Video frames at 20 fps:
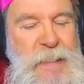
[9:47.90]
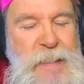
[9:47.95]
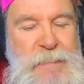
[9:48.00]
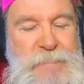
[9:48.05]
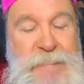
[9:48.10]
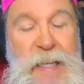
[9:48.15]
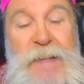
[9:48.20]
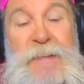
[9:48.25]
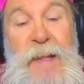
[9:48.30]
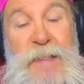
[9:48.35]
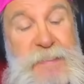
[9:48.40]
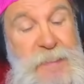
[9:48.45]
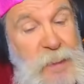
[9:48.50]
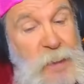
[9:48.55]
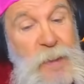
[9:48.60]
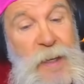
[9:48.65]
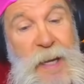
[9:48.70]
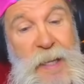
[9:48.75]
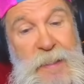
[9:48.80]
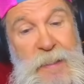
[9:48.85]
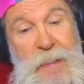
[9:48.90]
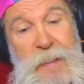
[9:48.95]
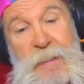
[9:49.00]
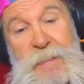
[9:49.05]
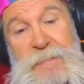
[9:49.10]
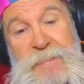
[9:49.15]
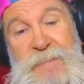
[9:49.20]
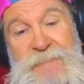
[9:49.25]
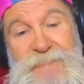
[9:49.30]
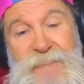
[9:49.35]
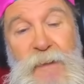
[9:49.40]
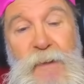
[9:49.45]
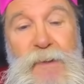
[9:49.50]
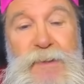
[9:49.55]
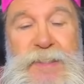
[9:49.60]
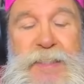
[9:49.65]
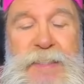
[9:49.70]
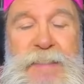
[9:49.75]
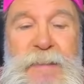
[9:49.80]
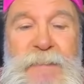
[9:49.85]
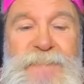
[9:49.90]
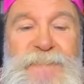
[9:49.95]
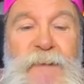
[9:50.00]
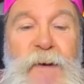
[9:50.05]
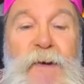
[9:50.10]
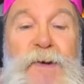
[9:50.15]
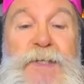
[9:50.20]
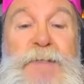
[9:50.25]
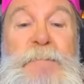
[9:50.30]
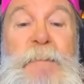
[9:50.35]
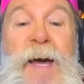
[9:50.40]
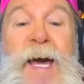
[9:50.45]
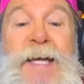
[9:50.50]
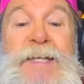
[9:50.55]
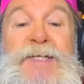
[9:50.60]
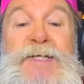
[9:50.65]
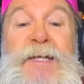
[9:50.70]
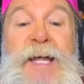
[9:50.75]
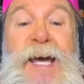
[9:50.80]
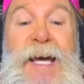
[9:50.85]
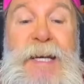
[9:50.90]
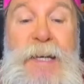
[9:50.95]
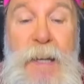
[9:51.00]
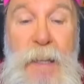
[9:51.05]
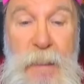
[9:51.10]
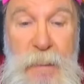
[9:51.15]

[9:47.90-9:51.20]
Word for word: Hey, that's a good idea. Hey. First man standing.